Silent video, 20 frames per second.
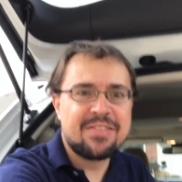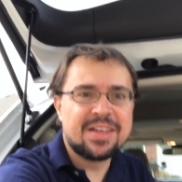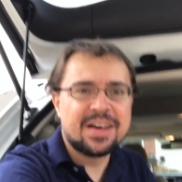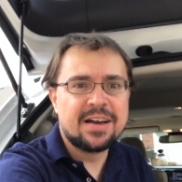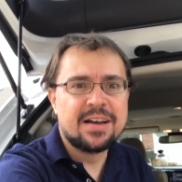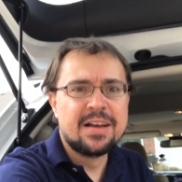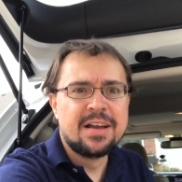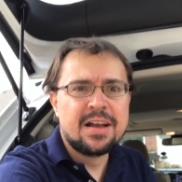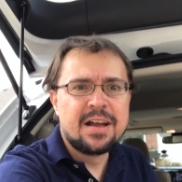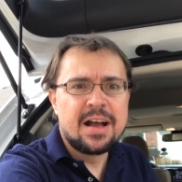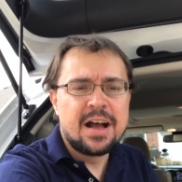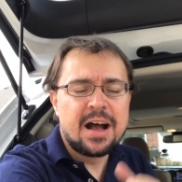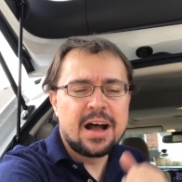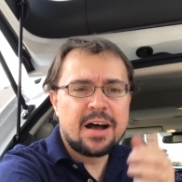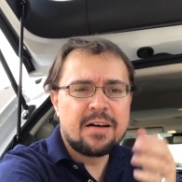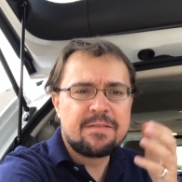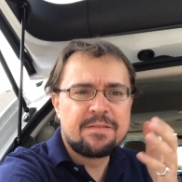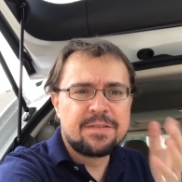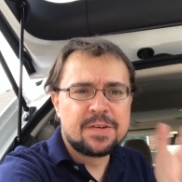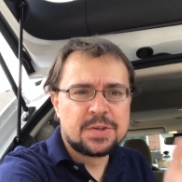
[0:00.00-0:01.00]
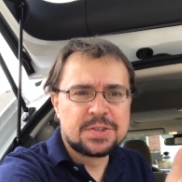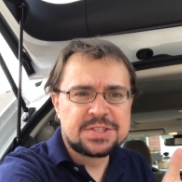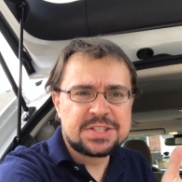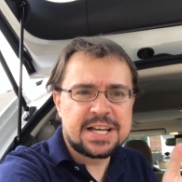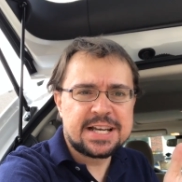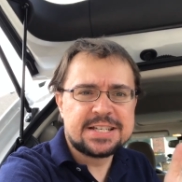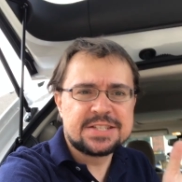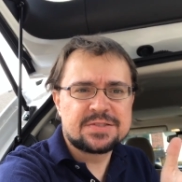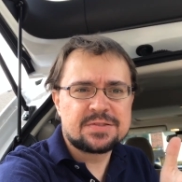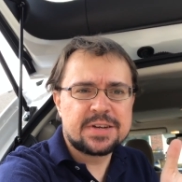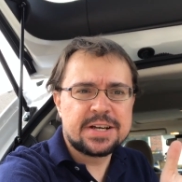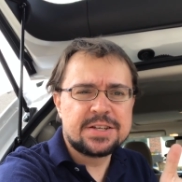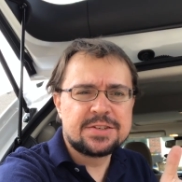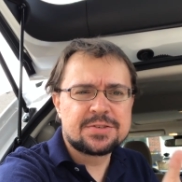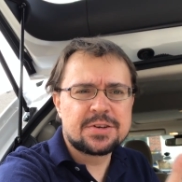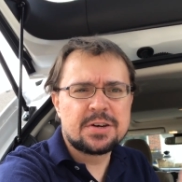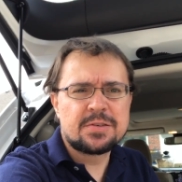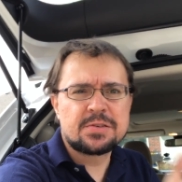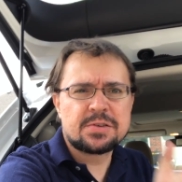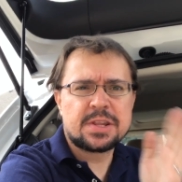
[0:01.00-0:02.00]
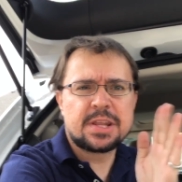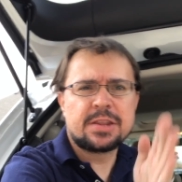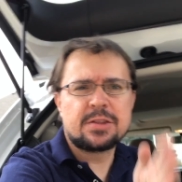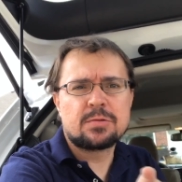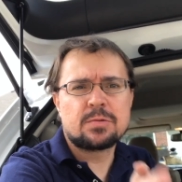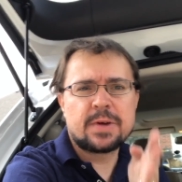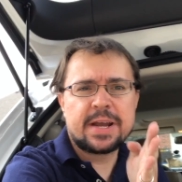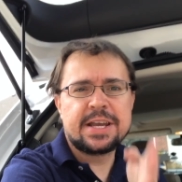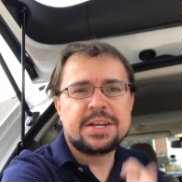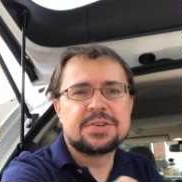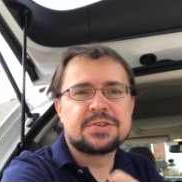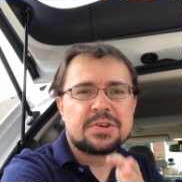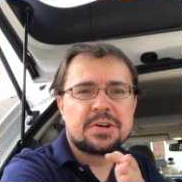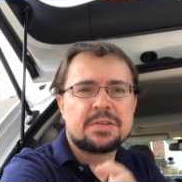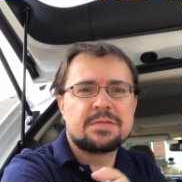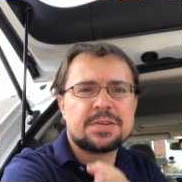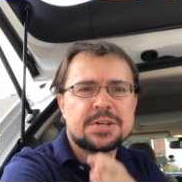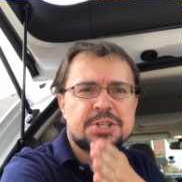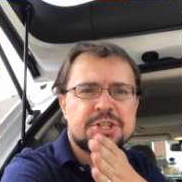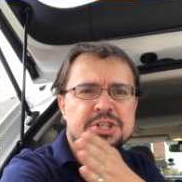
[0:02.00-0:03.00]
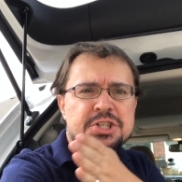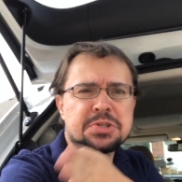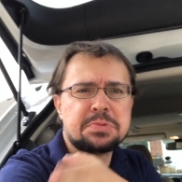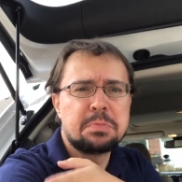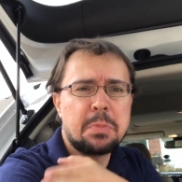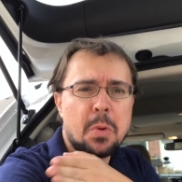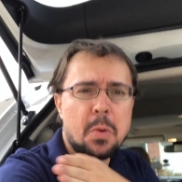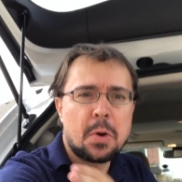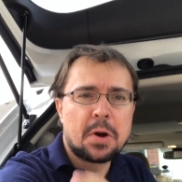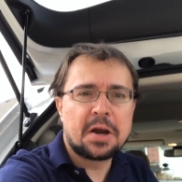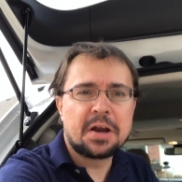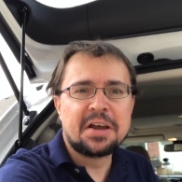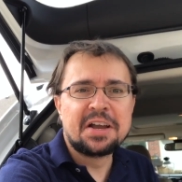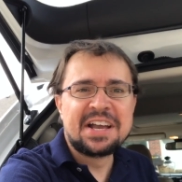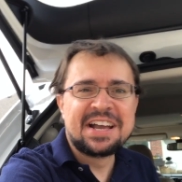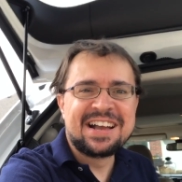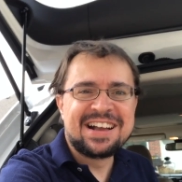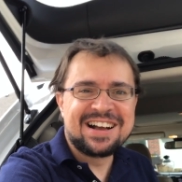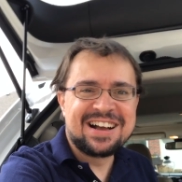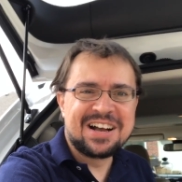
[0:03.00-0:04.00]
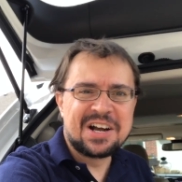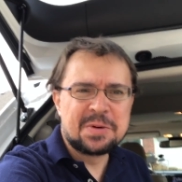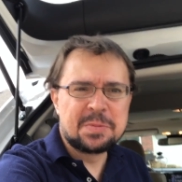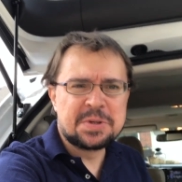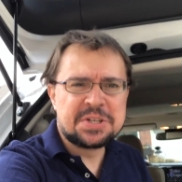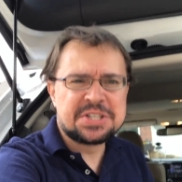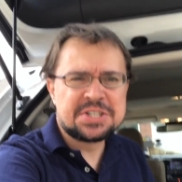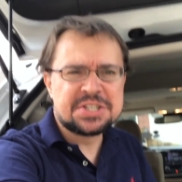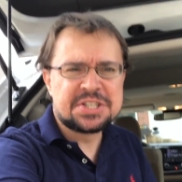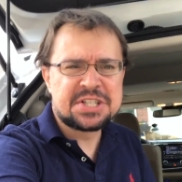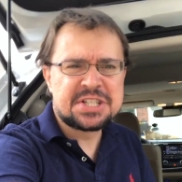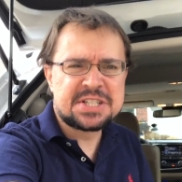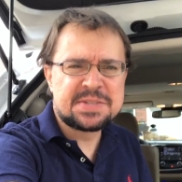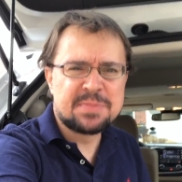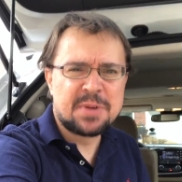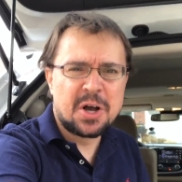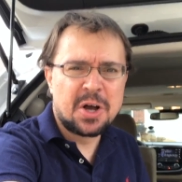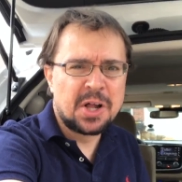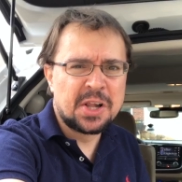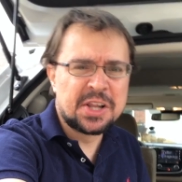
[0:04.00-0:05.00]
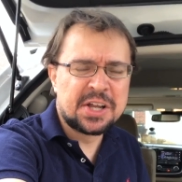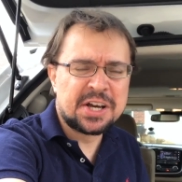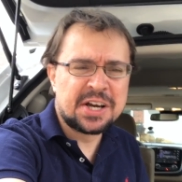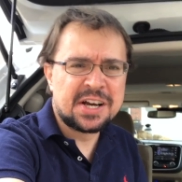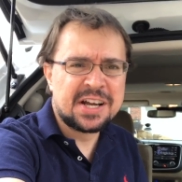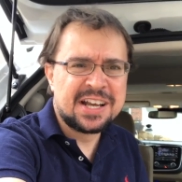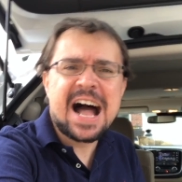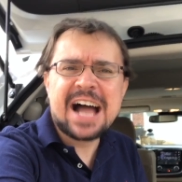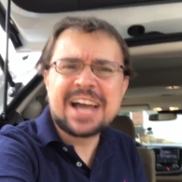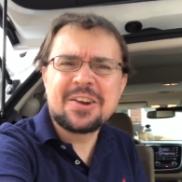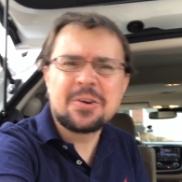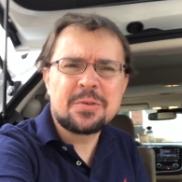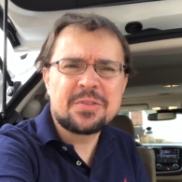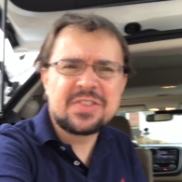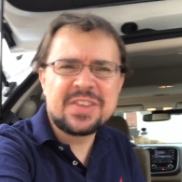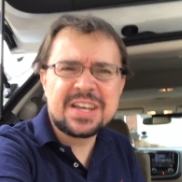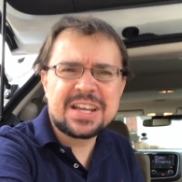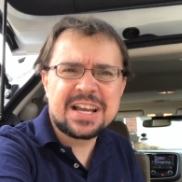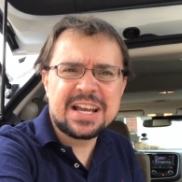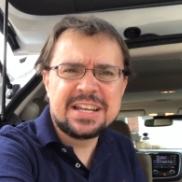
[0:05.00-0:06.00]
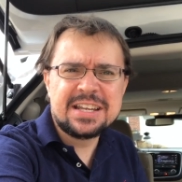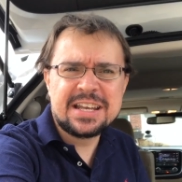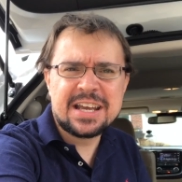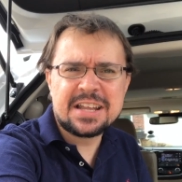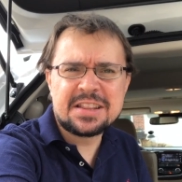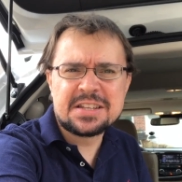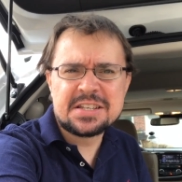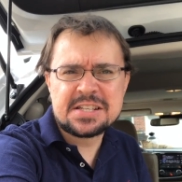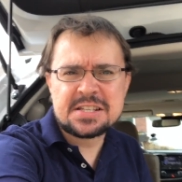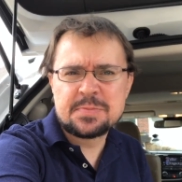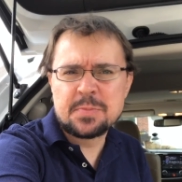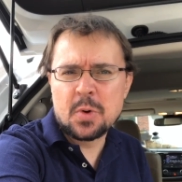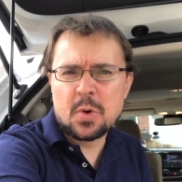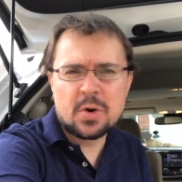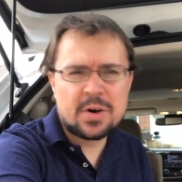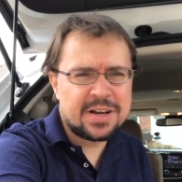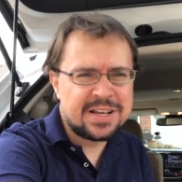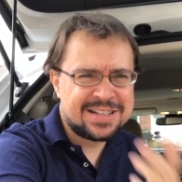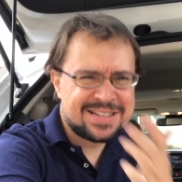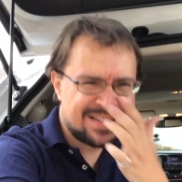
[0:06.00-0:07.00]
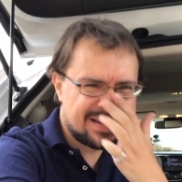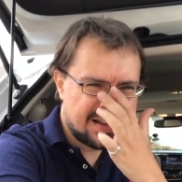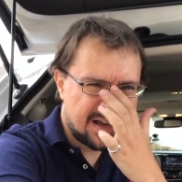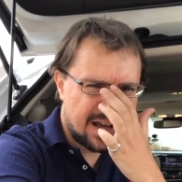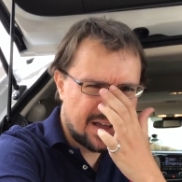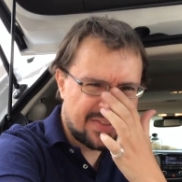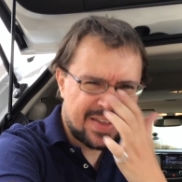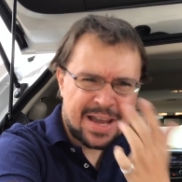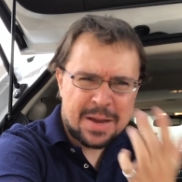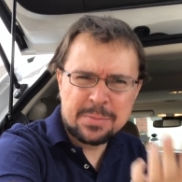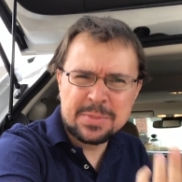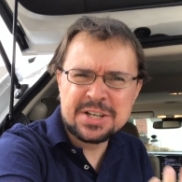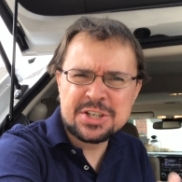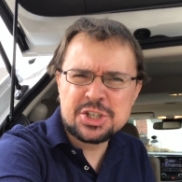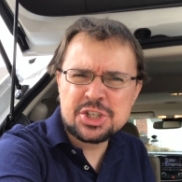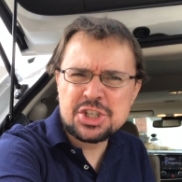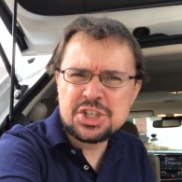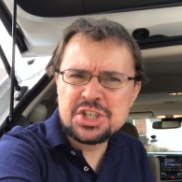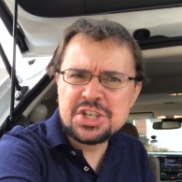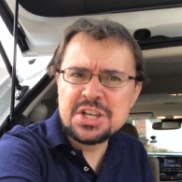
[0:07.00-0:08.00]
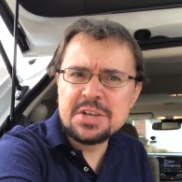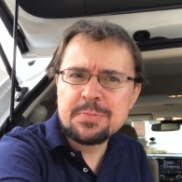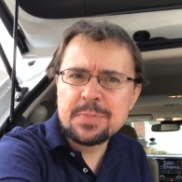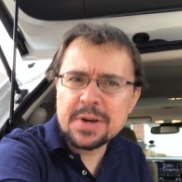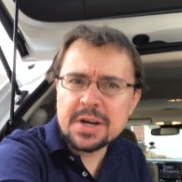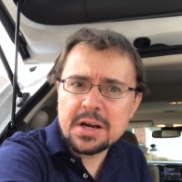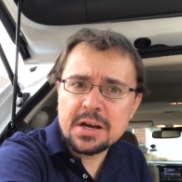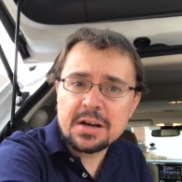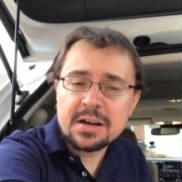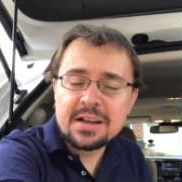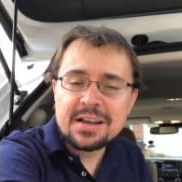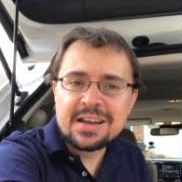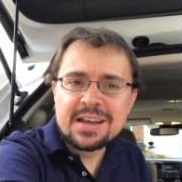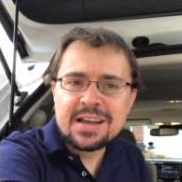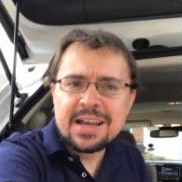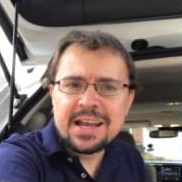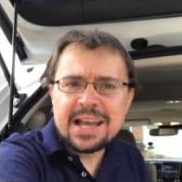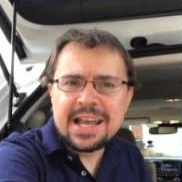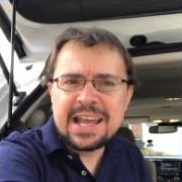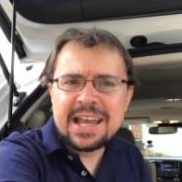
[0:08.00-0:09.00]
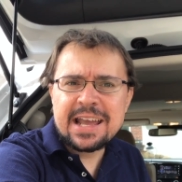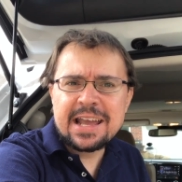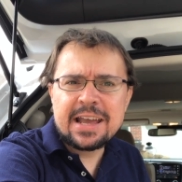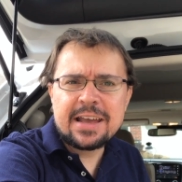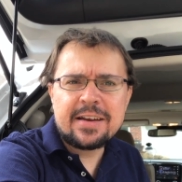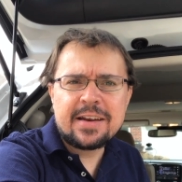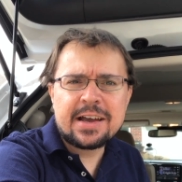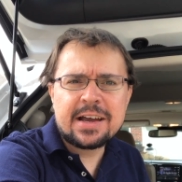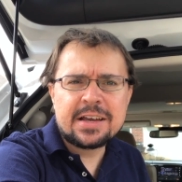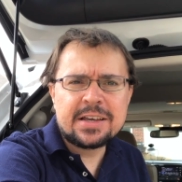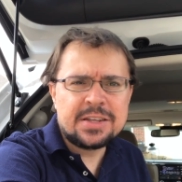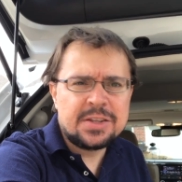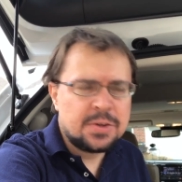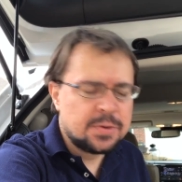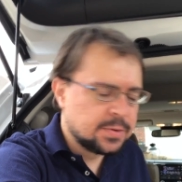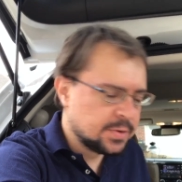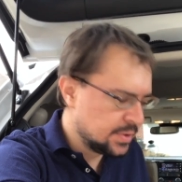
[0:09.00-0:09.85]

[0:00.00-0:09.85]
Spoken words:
the full-size Range Rover and then the Range Rover Sport, which is smaller. I don't think I'd get the Sport. It's not that much cheaper, and you